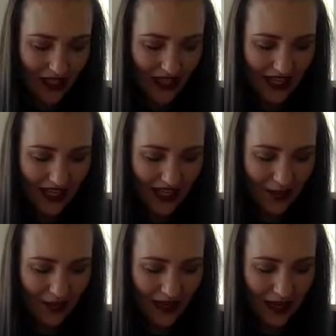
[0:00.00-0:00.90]
down to
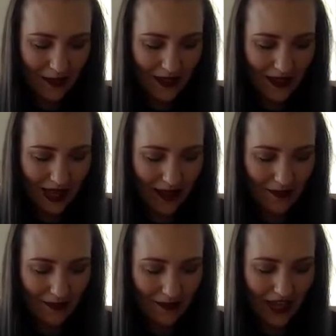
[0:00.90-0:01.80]
speed up is
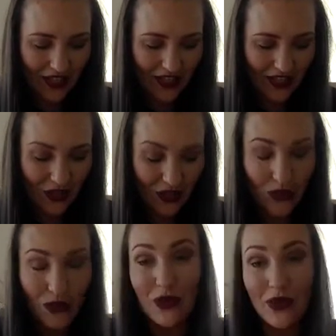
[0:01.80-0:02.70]
actually a
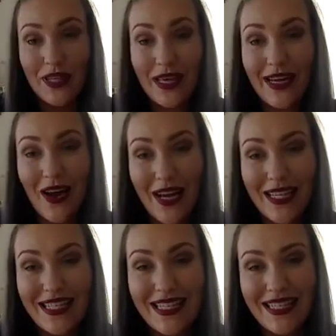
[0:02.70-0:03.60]
talk that I
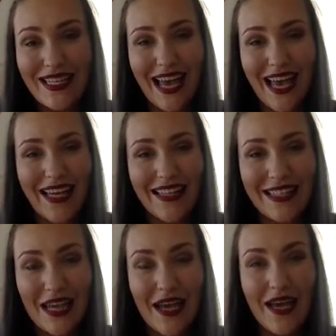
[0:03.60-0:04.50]
did
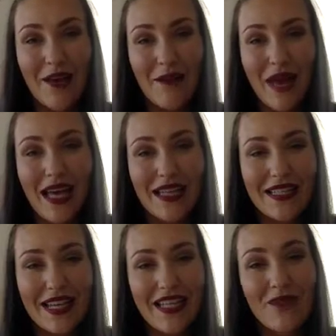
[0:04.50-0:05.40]
at
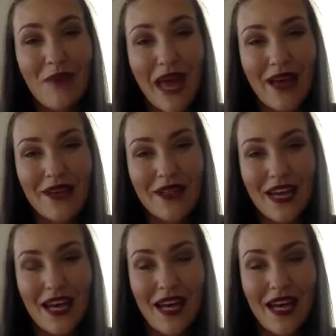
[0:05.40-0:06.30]
Inbound,
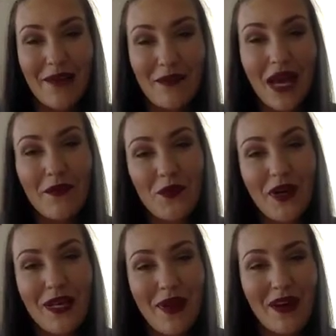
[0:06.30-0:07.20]
the
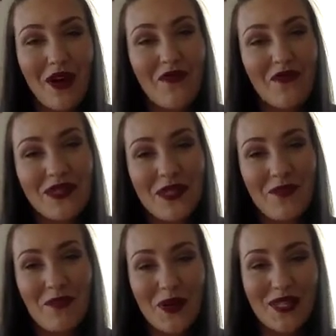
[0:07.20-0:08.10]
HubSpot Inbound conference
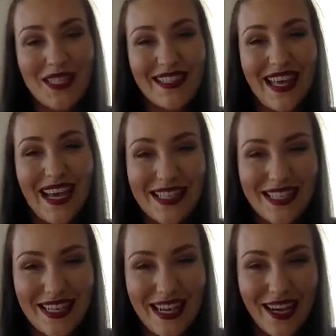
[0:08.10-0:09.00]
in Boston
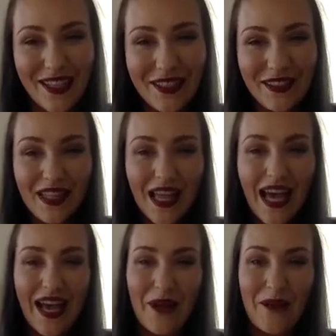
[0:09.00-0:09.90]
last year.
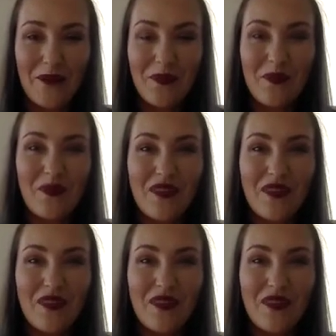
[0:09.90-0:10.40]
And